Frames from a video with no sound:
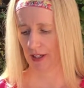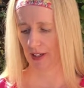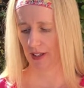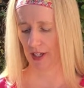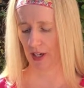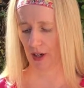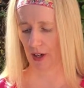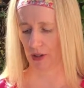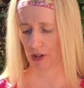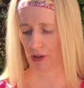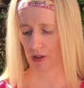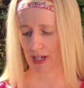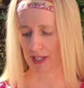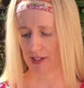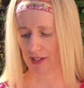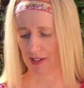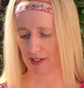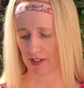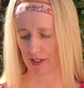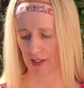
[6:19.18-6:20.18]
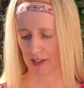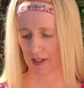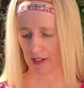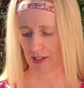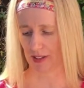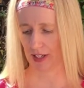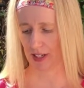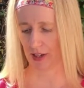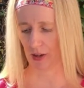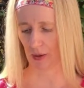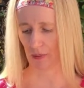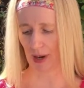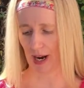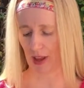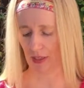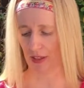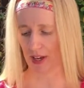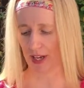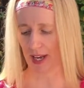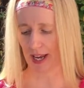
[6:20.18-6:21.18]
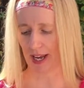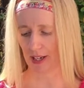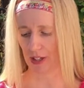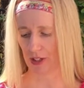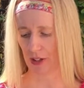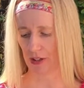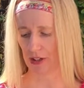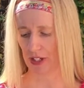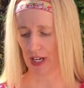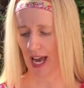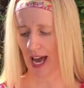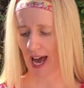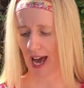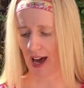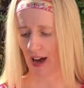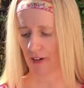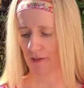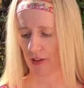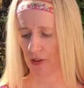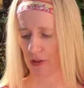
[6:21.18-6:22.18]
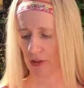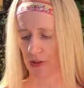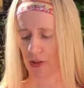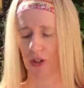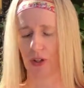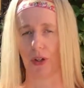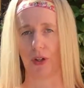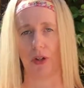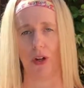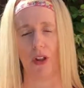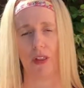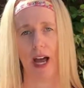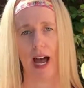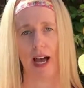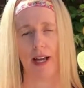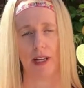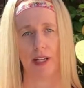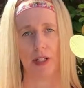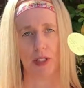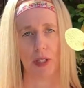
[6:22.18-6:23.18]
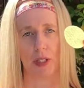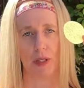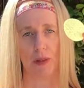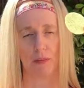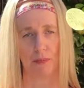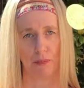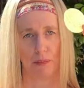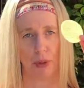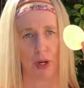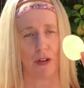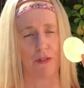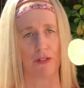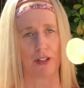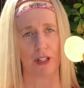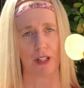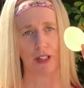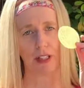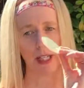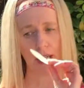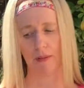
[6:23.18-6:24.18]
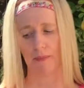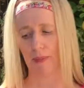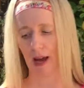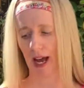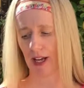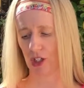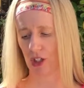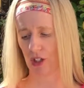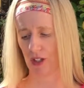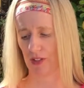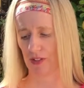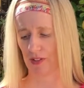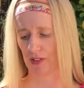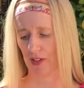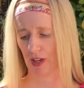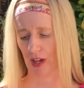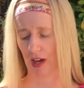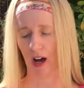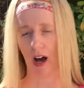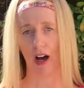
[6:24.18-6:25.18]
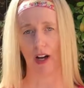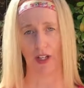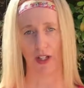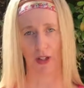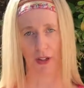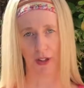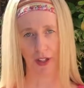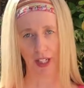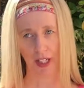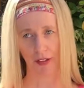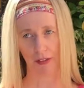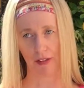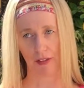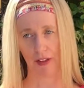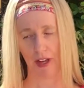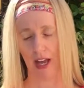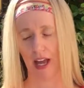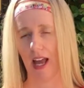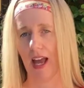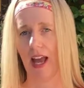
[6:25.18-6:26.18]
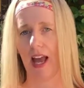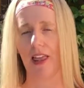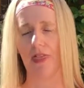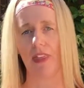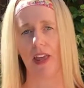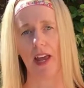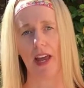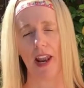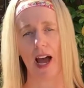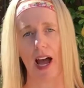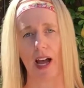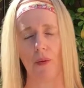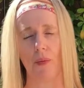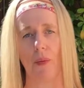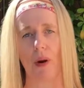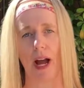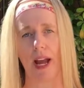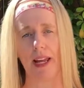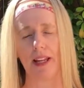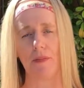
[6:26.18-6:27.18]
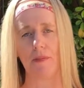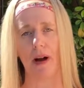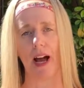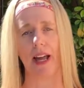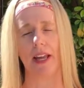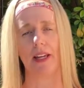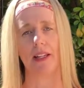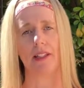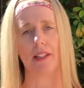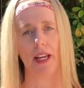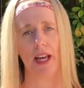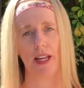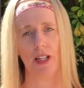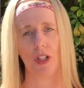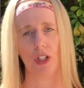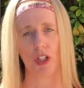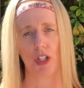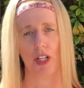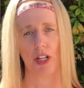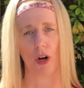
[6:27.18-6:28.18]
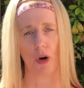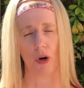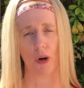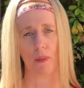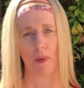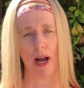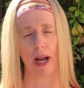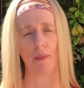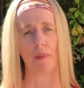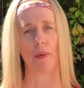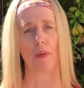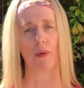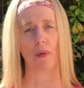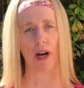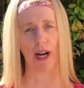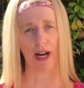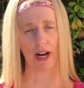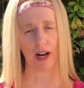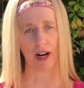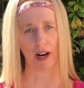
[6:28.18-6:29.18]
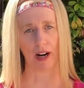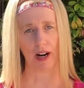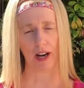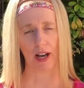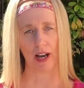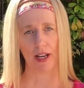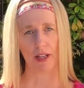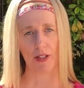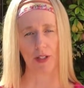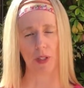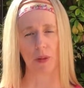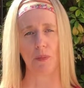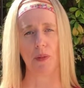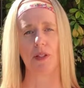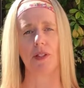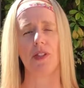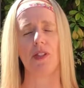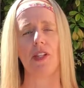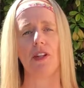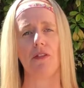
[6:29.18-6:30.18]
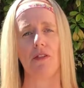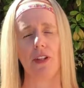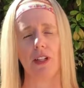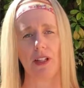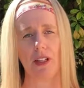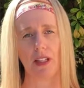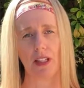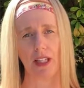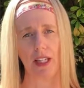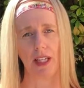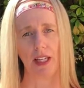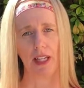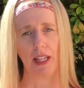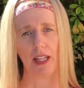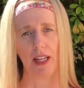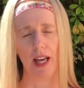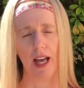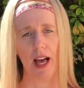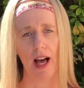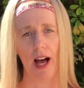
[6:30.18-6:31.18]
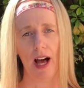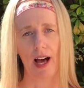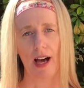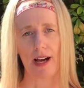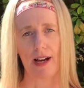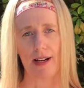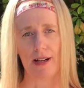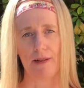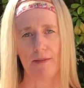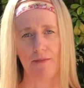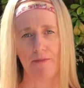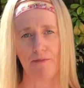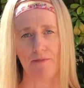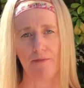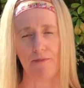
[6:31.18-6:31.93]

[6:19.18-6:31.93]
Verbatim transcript: you know, trace it around the candle to have a circle that is perfectly matches underneath. And then I write my intention or my prayer specifically. Um,